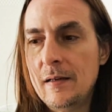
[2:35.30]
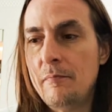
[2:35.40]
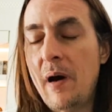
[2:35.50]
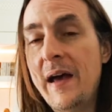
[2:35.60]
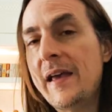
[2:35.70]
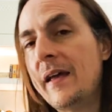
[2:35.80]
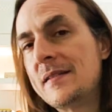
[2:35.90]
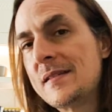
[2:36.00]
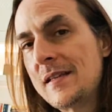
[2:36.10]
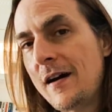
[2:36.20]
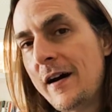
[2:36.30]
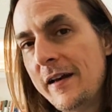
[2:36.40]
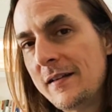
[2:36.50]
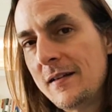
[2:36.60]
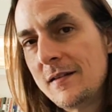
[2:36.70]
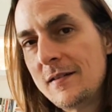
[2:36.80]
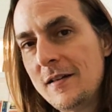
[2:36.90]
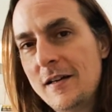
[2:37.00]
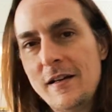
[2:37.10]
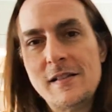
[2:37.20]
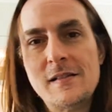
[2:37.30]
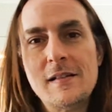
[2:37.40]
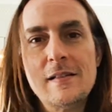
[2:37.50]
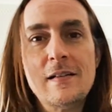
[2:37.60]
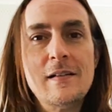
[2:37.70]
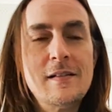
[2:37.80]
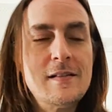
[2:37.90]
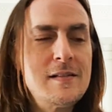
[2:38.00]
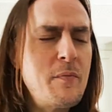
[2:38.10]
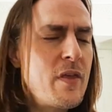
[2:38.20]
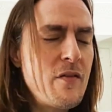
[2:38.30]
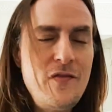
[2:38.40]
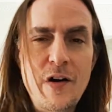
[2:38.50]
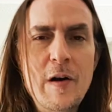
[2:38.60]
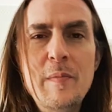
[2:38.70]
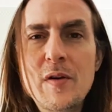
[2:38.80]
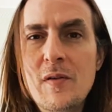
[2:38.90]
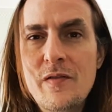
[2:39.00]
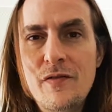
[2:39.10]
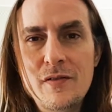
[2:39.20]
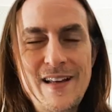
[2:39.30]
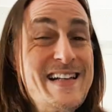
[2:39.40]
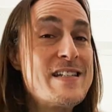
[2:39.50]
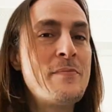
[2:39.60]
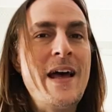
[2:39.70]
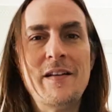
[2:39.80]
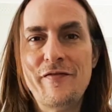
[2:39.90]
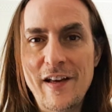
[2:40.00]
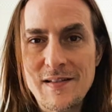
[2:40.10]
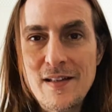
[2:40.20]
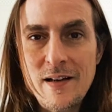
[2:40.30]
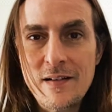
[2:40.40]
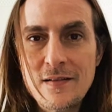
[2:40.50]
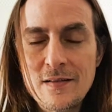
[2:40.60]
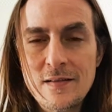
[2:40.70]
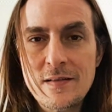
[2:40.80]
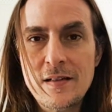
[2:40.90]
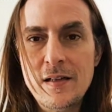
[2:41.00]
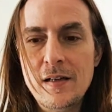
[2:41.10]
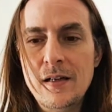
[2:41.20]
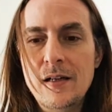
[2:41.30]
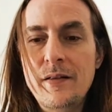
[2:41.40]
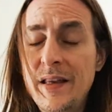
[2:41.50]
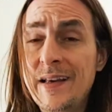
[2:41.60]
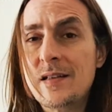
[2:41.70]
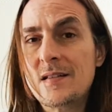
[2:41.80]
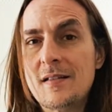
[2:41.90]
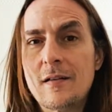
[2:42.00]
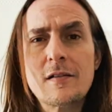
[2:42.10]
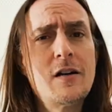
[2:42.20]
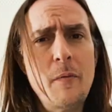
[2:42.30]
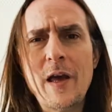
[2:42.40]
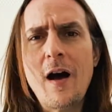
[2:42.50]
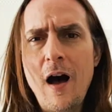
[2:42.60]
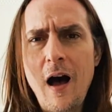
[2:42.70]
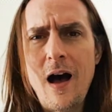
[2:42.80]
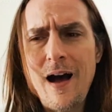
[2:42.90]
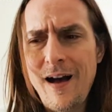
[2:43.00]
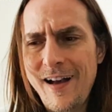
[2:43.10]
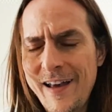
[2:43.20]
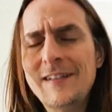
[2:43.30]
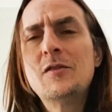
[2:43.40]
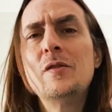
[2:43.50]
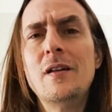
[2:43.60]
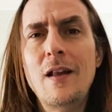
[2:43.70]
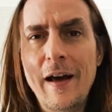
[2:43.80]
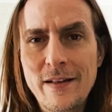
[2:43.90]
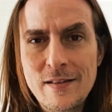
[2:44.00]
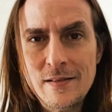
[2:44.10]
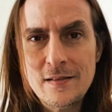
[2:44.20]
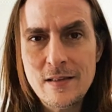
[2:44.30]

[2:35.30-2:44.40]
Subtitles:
by its side as something very beautiful that is manifesting. Things are coming into the light.